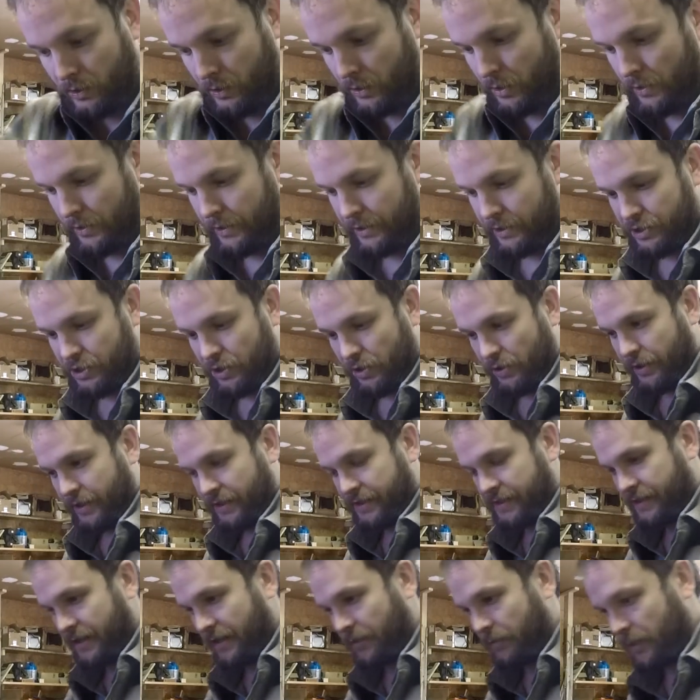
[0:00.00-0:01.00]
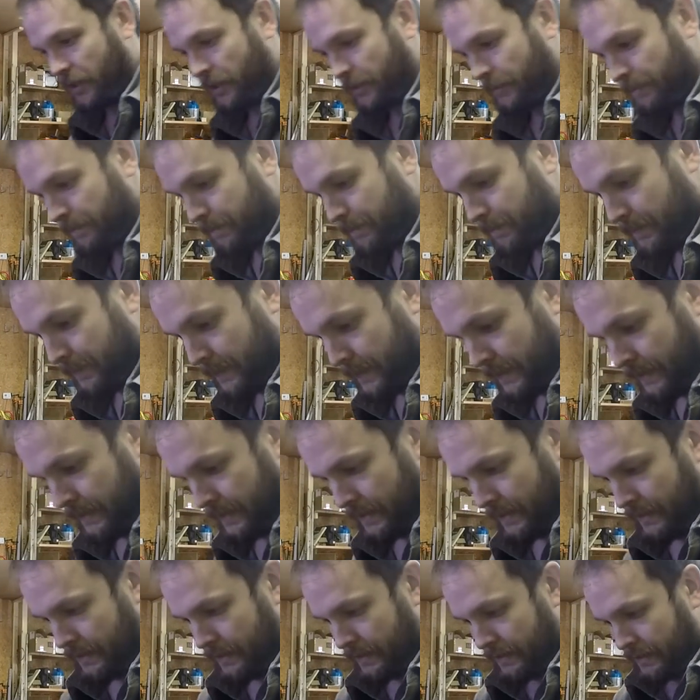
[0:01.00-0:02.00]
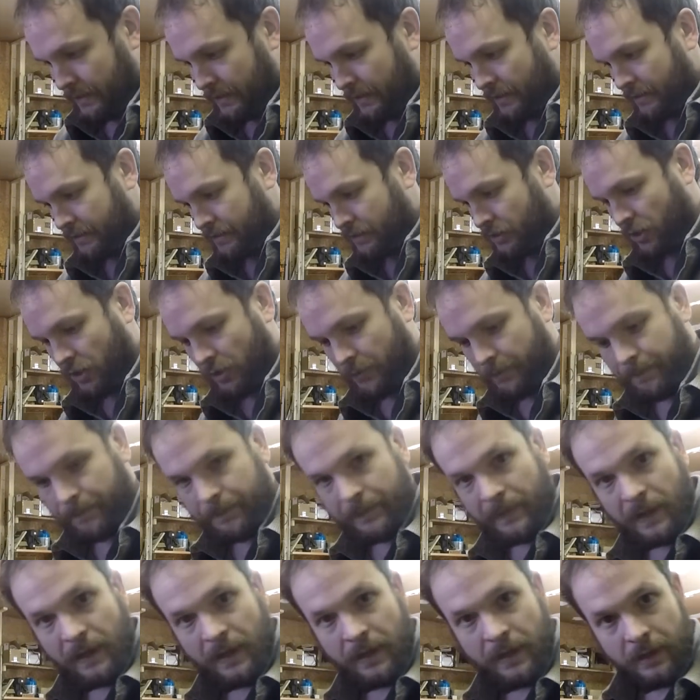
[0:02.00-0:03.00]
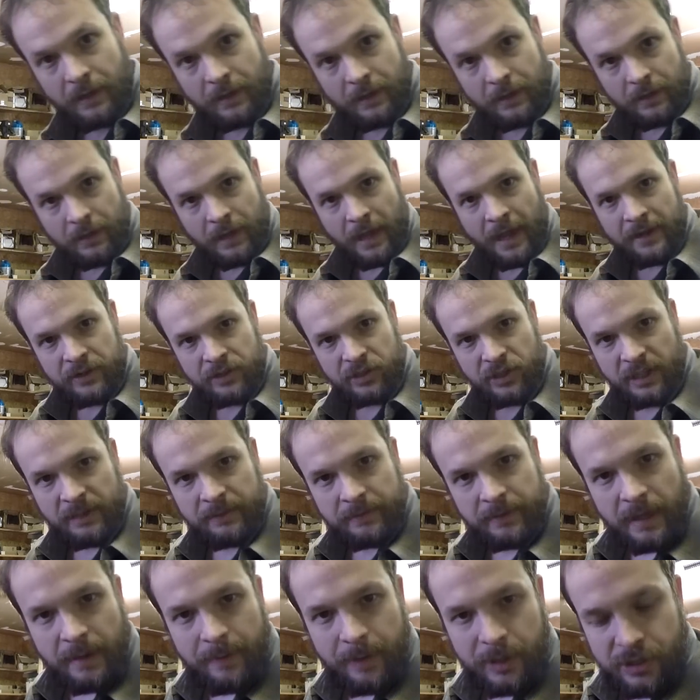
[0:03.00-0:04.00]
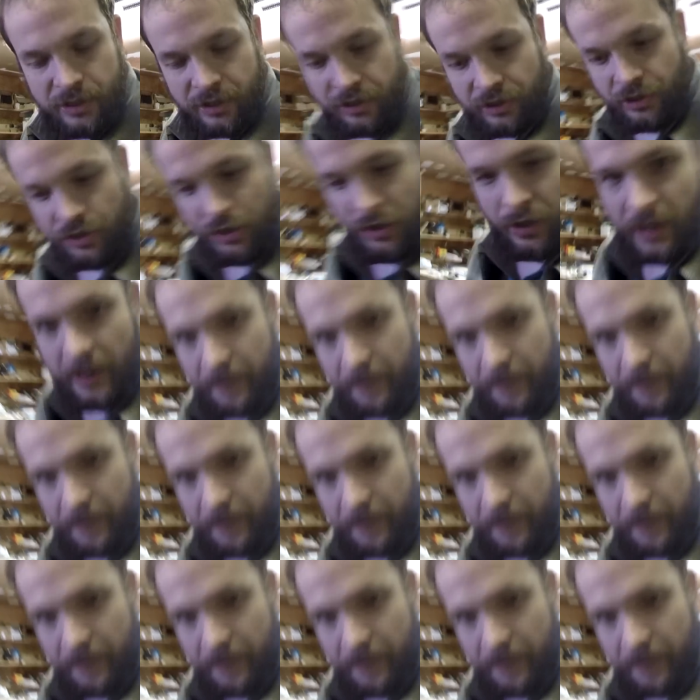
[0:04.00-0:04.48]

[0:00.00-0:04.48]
going to show these that well. So actually, let me just show